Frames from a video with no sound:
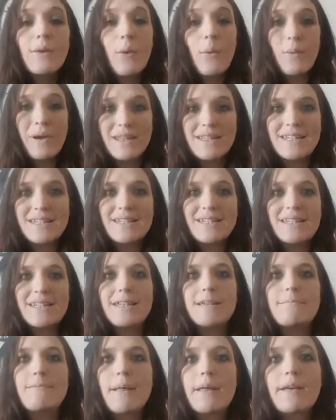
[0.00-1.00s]
went to
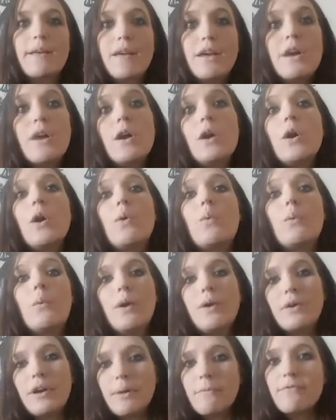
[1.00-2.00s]
sleep.
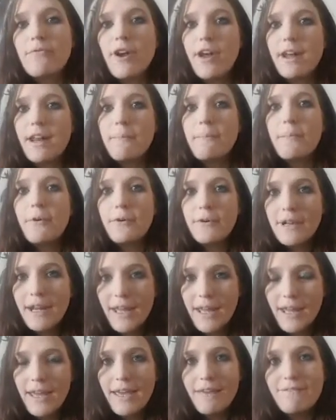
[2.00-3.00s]
Woke up Friday
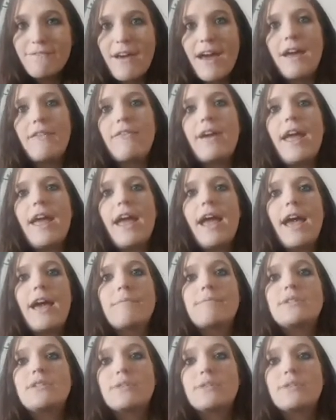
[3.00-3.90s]
morning at 5 a.m.